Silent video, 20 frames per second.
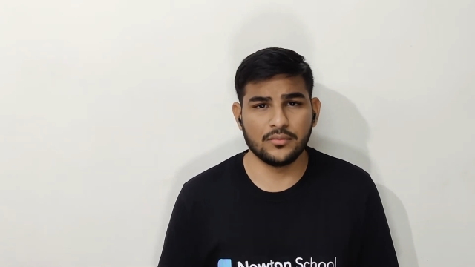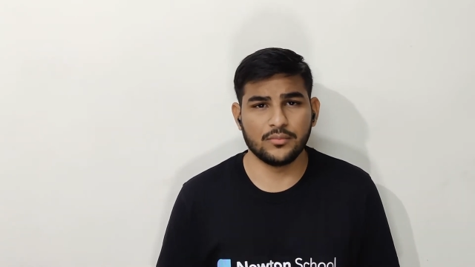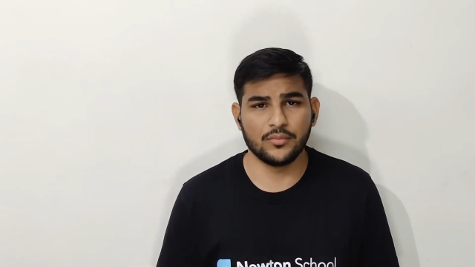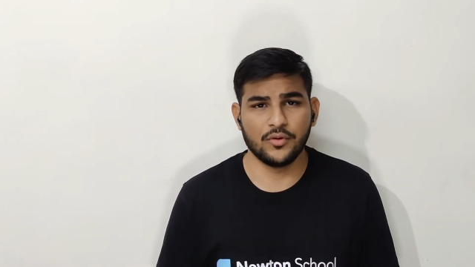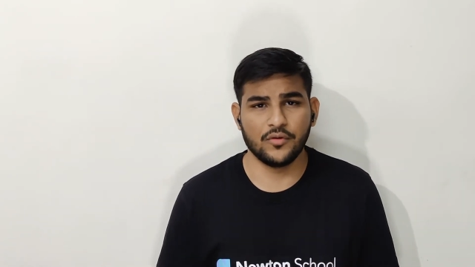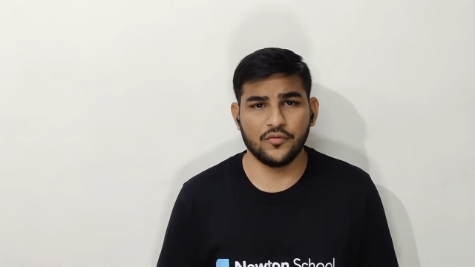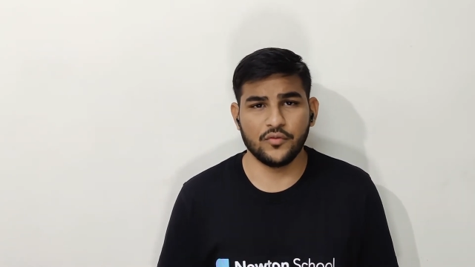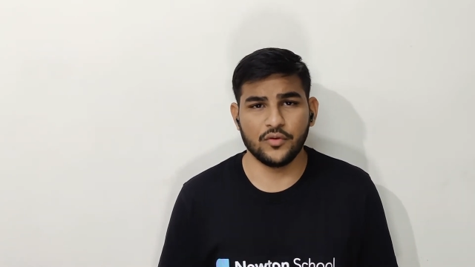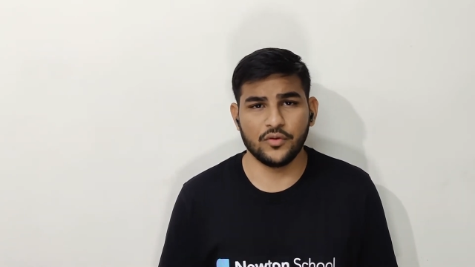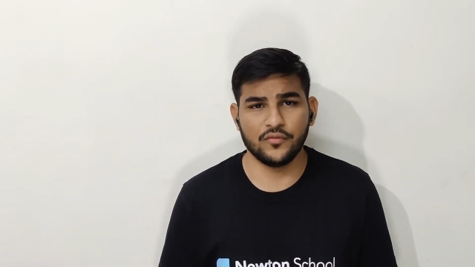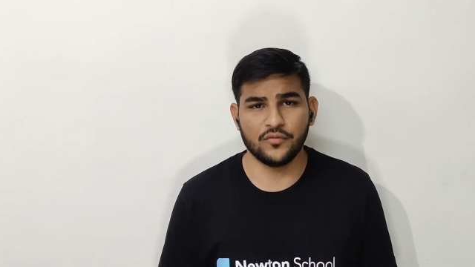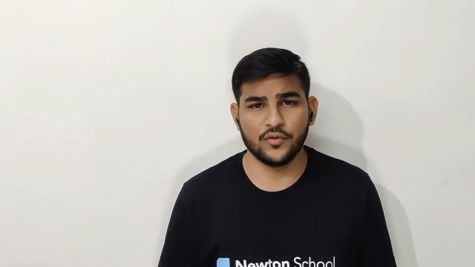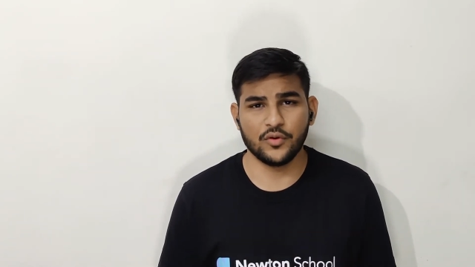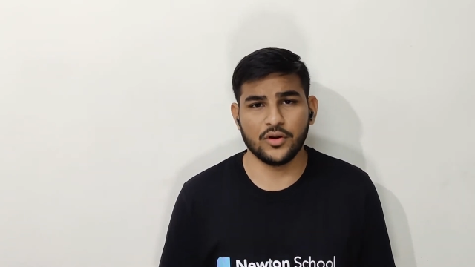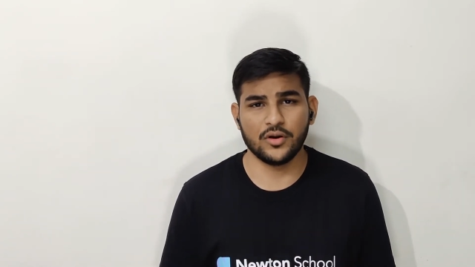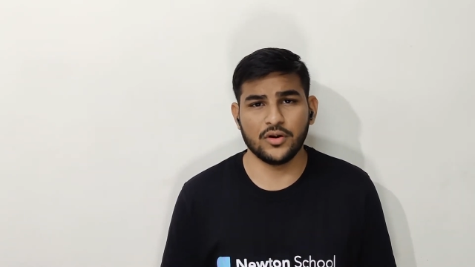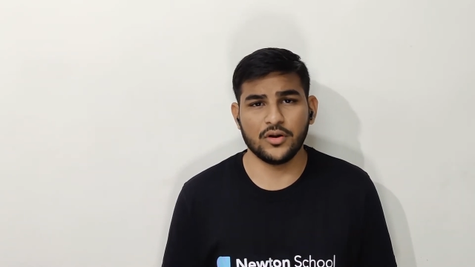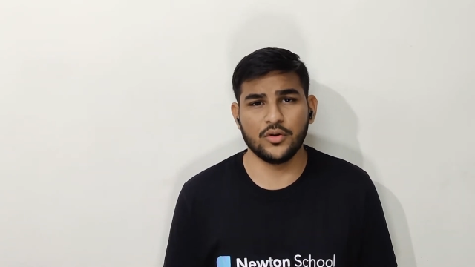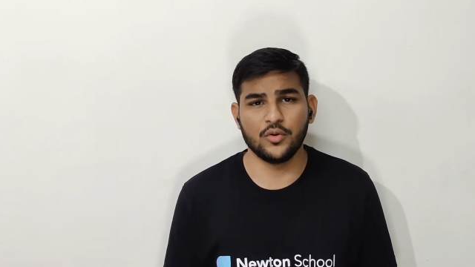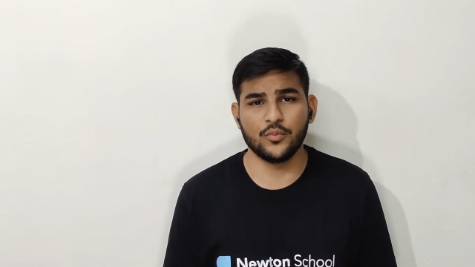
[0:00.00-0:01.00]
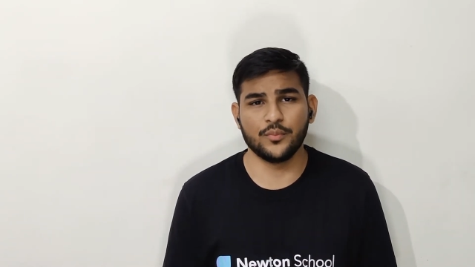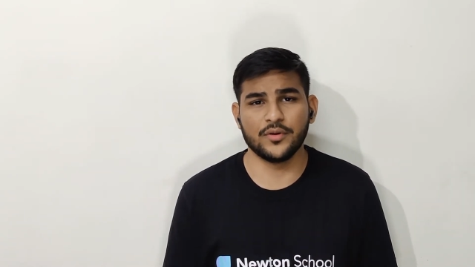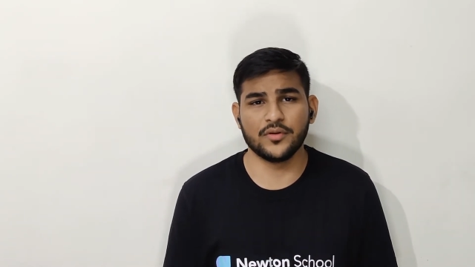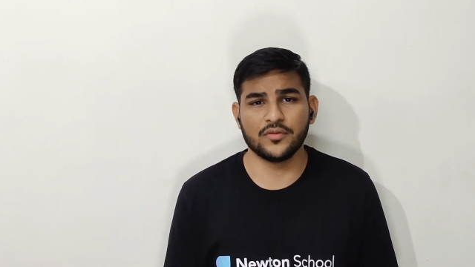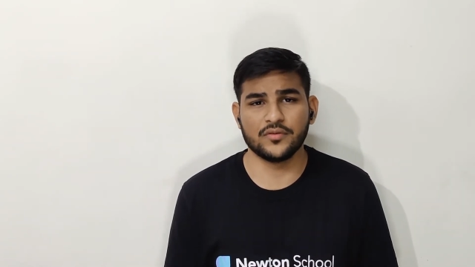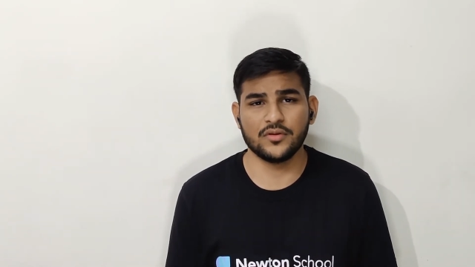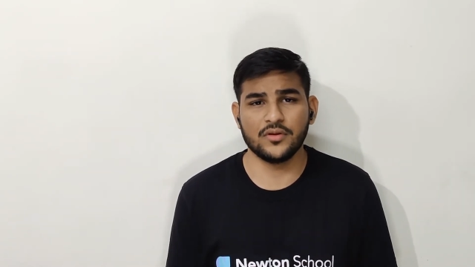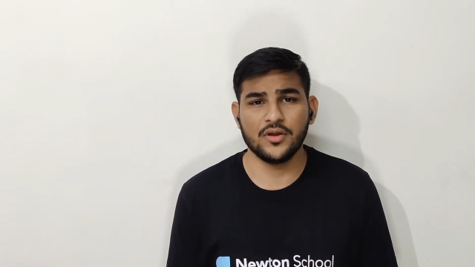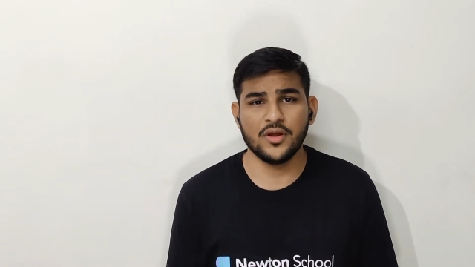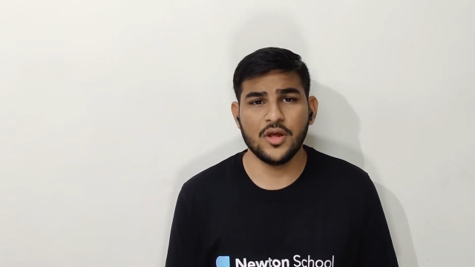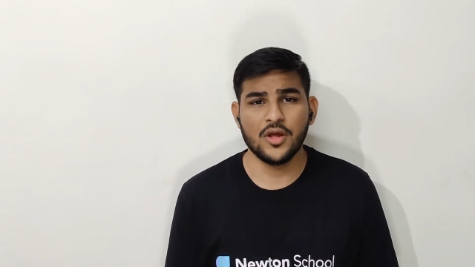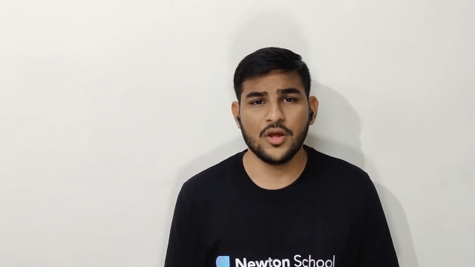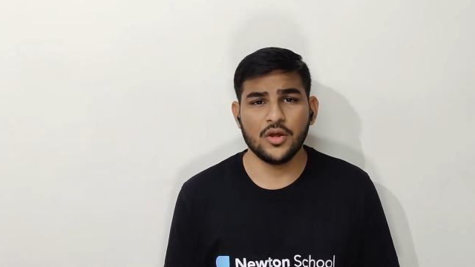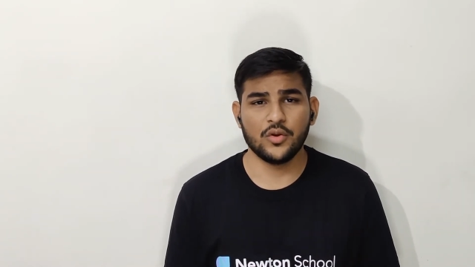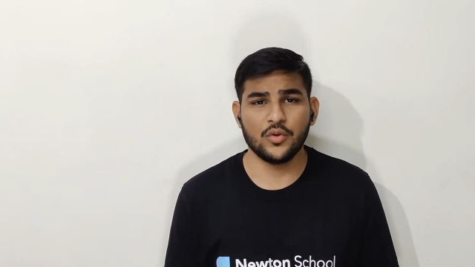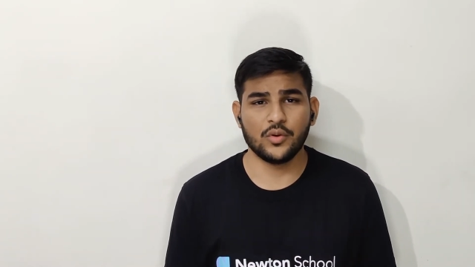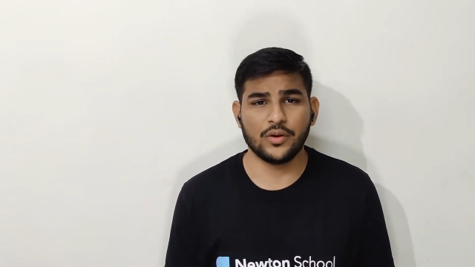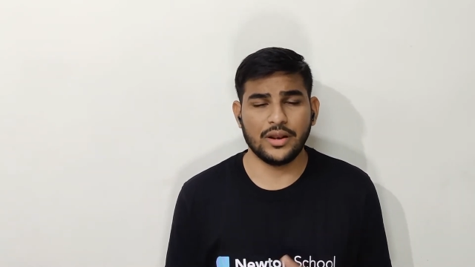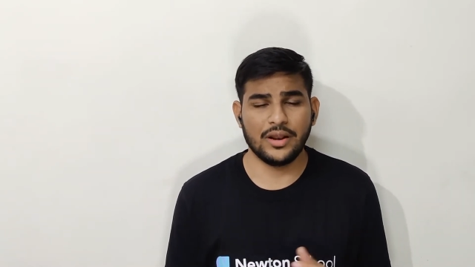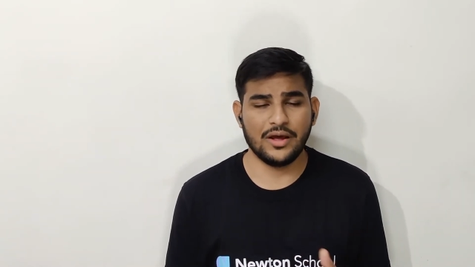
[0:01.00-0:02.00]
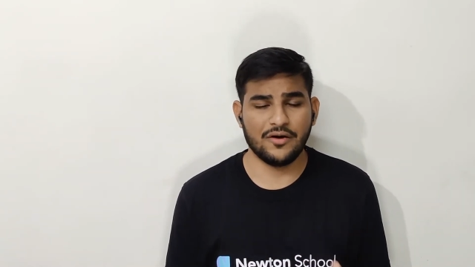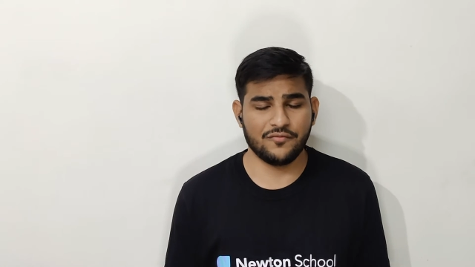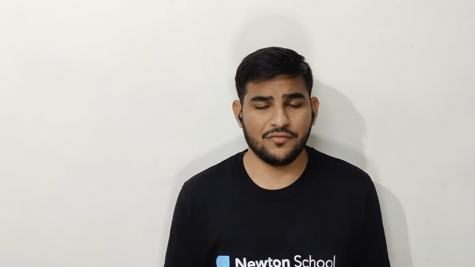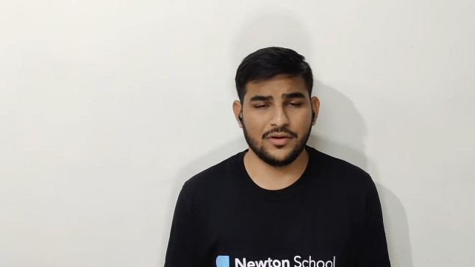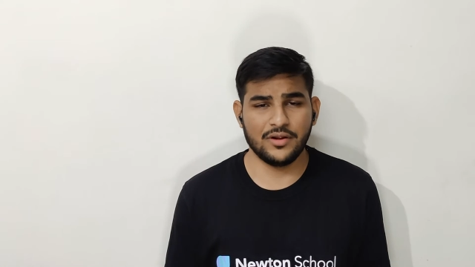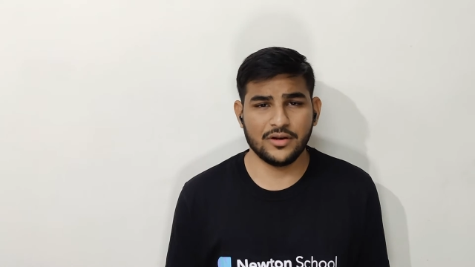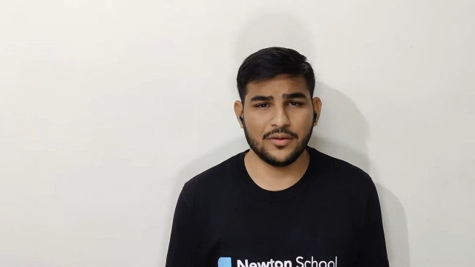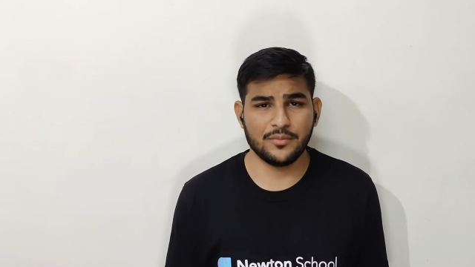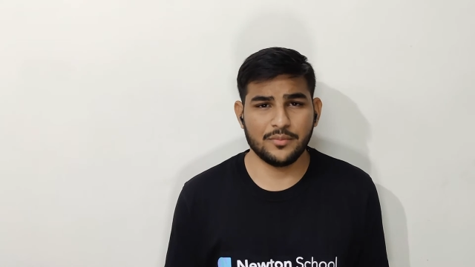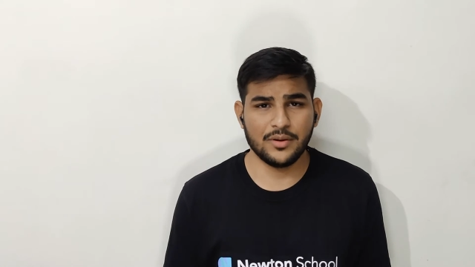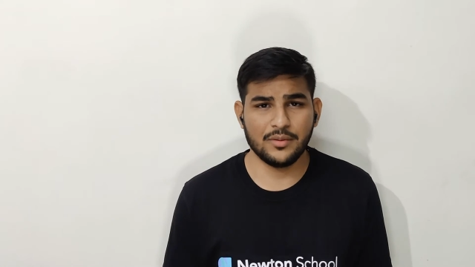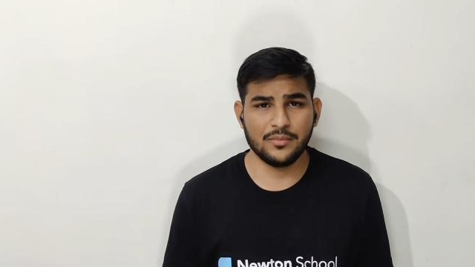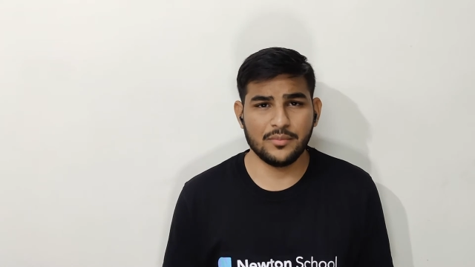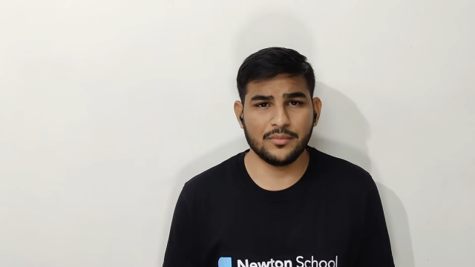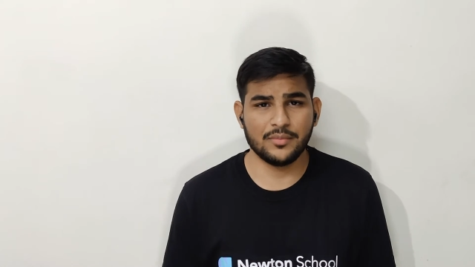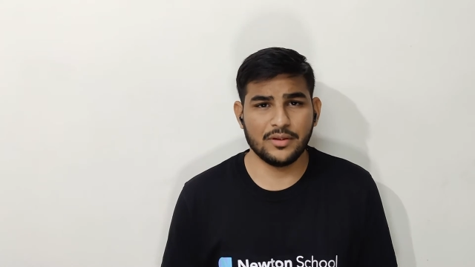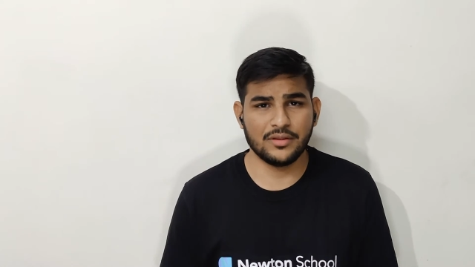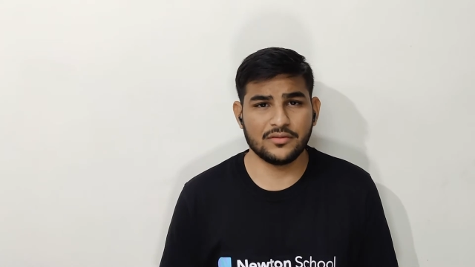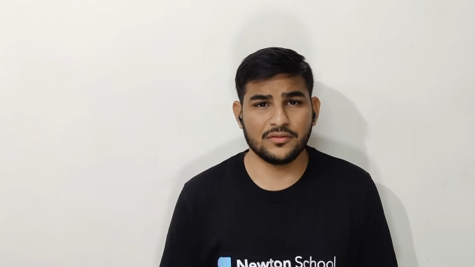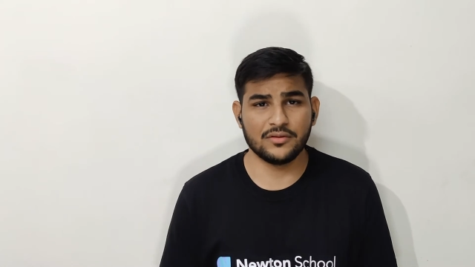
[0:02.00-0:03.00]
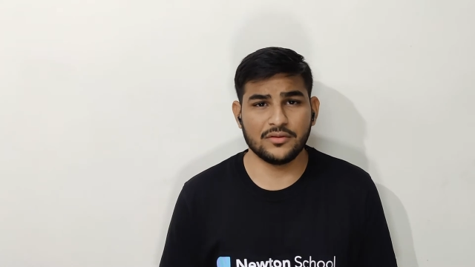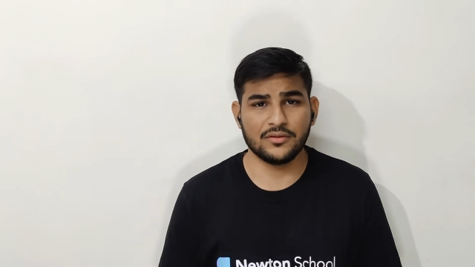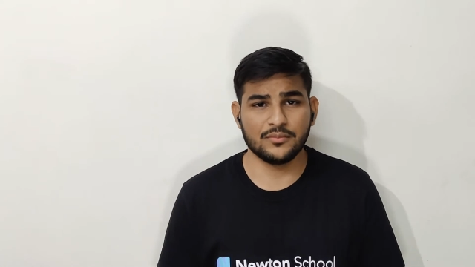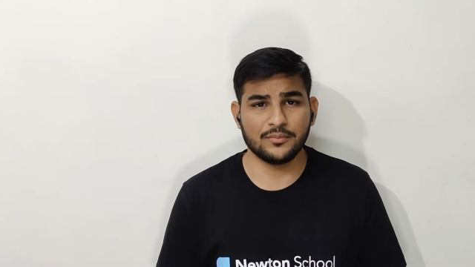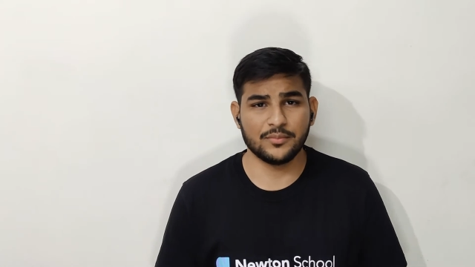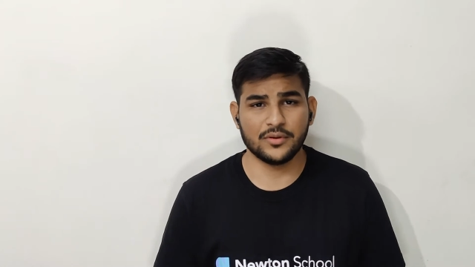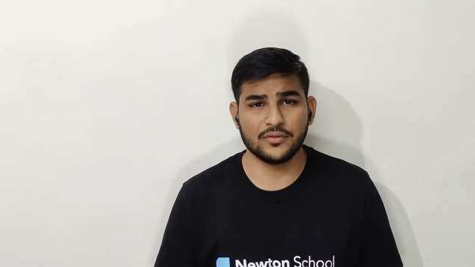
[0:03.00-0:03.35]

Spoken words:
if you're a new person, you can have LinkedIn Premium as it.